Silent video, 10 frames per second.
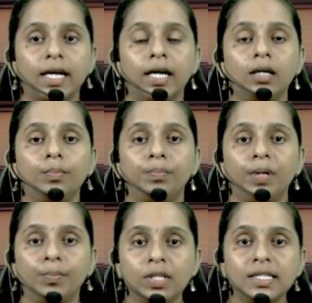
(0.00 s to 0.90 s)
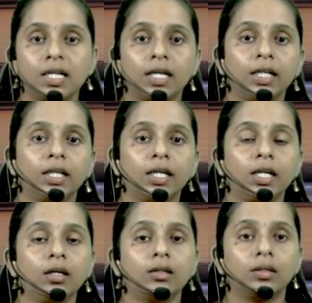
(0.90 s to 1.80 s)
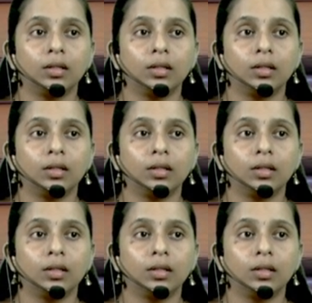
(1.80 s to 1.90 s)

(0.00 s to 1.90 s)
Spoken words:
and people started getting